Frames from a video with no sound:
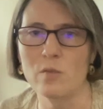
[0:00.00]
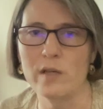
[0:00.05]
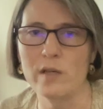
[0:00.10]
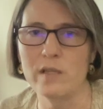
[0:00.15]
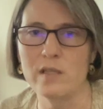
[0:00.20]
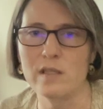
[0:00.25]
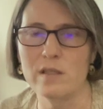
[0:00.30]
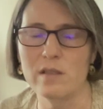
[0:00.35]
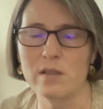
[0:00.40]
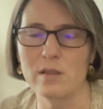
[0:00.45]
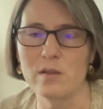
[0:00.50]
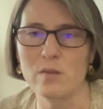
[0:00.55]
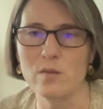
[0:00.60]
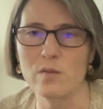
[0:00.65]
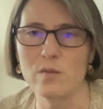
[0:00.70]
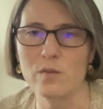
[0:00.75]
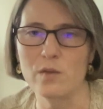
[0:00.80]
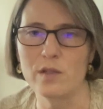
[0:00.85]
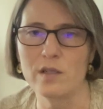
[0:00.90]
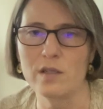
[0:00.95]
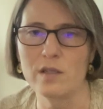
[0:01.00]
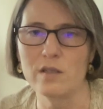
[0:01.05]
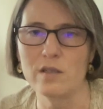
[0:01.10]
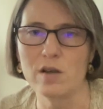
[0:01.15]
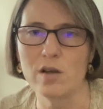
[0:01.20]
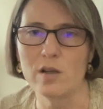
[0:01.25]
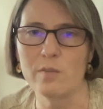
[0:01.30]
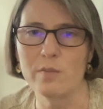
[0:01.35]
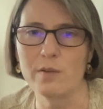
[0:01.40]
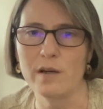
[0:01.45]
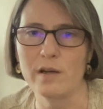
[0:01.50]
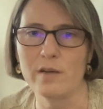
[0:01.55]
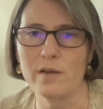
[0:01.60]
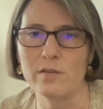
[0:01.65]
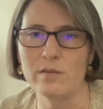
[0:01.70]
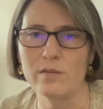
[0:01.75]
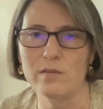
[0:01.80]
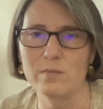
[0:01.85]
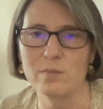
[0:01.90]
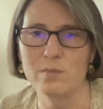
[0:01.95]
ways I think we're going to talk
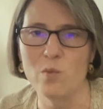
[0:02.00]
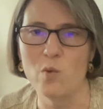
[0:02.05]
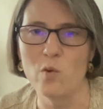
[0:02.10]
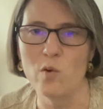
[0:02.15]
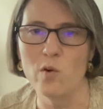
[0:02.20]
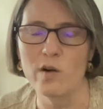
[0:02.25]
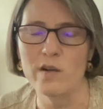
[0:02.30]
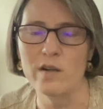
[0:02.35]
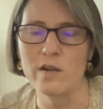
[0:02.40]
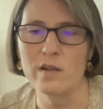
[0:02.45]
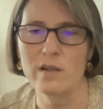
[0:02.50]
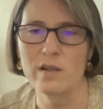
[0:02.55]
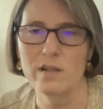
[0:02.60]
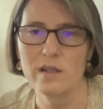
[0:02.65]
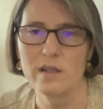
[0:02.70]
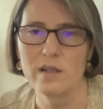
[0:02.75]
about more